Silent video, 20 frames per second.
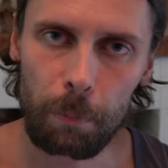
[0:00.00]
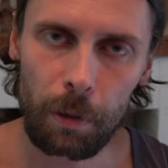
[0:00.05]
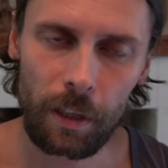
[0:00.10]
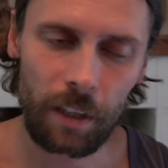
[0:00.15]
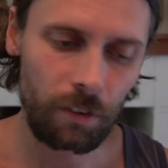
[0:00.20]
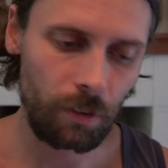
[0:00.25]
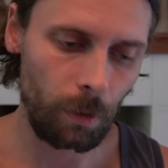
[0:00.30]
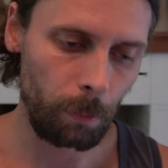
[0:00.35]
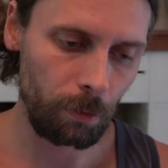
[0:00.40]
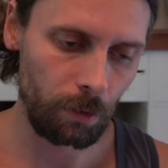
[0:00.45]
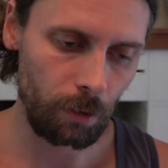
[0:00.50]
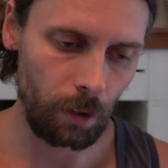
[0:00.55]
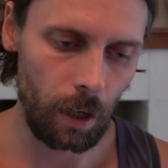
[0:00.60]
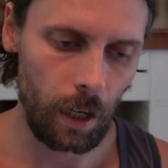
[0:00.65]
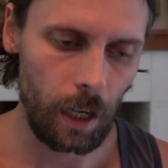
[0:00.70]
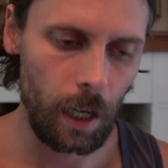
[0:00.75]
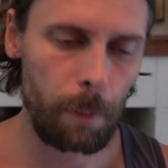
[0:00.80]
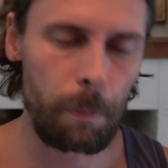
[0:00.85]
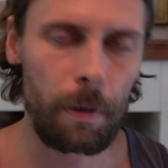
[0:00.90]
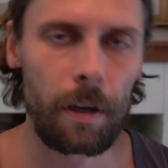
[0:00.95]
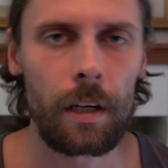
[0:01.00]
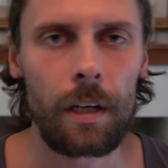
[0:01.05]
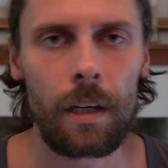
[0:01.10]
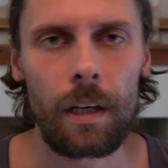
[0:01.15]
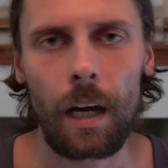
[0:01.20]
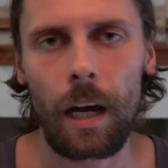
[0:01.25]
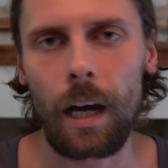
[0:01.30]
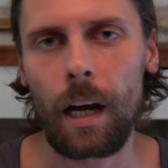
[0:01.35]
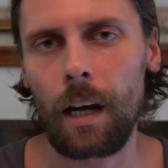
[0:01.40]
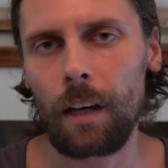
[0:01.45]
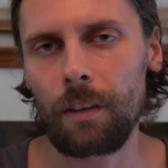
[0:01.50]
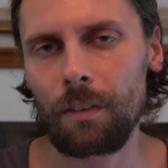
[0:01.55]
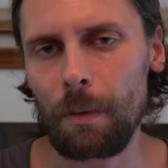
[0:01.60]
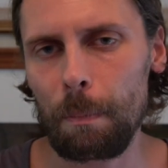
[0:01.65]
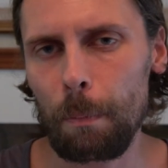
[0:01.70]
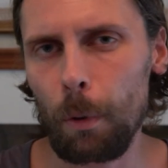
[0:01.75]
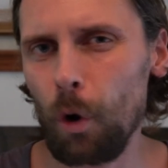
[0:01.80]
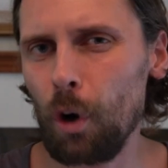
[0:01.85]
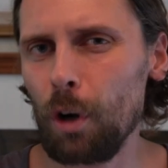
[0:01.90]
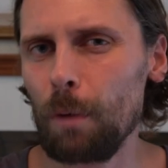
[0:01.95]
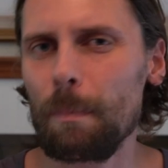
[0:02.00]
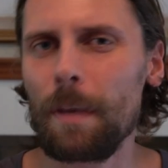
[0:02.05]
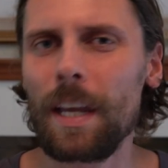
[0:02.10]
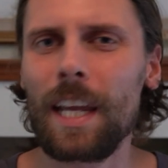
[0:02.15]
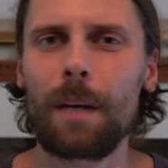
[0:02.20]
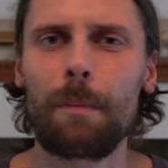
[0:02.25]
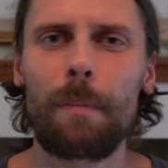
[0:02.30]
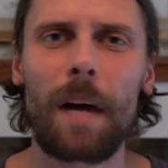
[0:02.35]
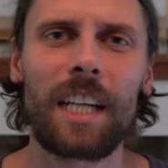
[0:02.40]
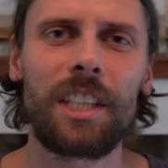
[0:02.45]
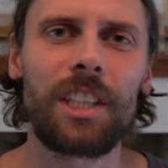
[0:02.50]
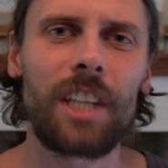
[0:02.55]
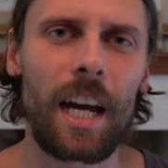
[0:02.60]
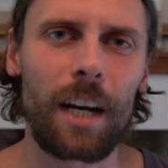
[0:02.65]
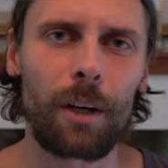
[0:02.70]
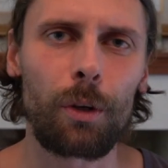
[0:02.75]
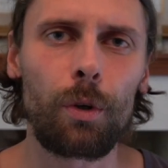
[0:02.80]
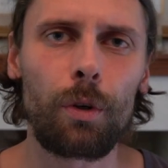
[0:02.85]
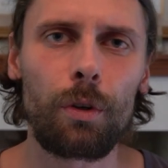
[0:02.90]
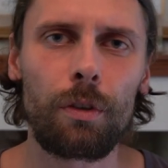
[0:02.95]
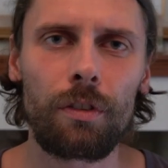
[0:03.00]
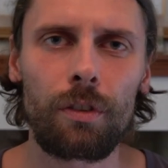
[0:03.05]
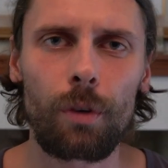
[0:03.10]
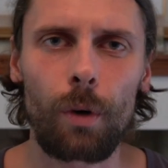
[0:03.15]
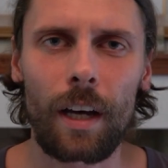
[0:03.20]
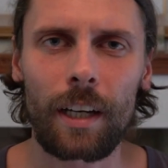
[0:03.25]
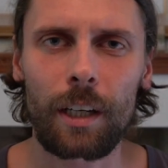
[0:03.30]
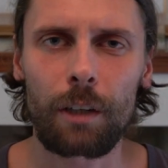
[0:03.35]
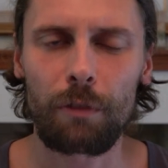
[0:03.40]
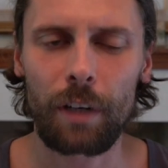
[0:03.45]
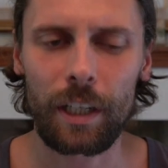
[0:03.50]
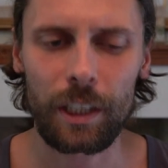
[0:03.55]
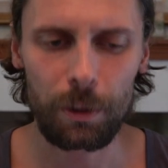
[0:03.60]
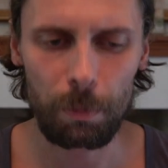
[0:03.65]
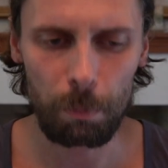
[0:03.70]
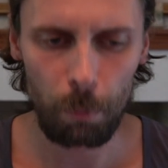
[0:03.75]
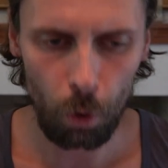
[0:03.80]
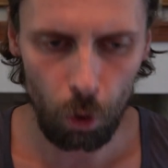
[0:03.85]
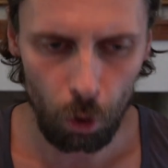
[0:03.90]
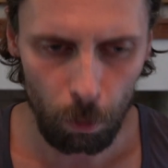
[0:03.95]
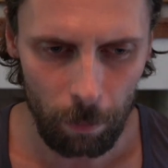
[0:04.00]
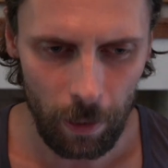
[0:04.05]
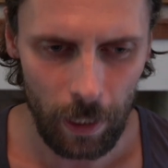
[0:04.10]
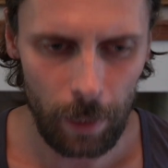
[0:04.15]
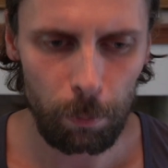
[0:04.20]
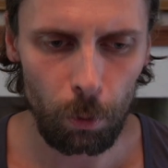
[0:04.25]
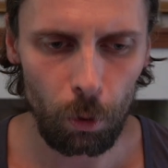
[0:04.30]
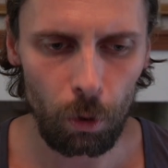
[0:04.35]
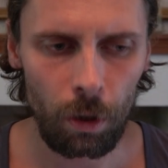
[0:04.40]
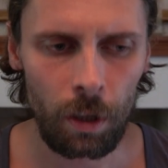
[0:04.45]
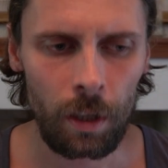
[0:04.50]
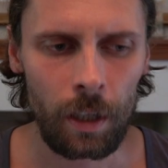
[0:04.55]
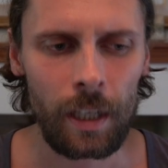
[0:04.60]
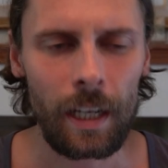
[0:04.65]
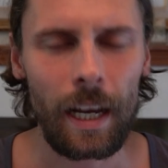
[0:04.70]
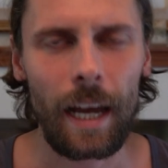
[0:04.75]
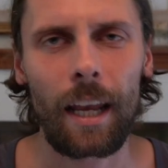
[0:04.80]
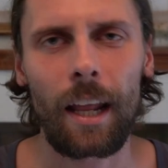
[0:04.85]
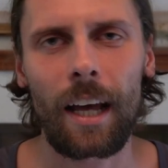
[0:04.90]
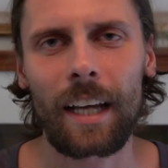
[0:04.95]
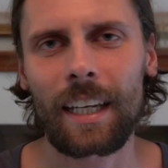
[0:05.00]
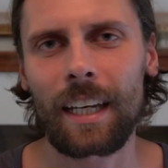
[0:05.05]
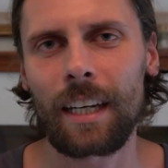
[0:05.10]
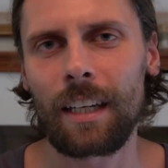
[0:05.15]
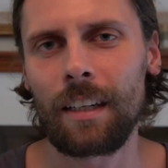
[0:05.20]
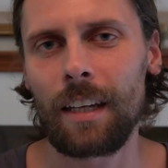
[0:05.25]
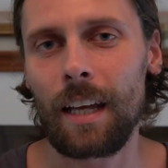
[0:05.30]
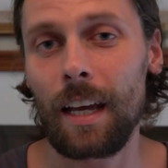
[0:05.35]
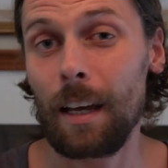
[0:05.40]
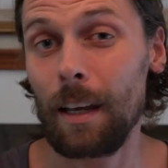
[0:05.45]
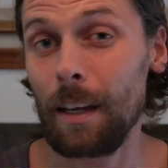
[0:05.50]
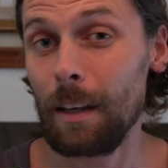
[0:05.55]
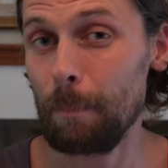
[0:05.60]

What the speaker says: please subscribe. Support me and my channel so I can reach more people and I can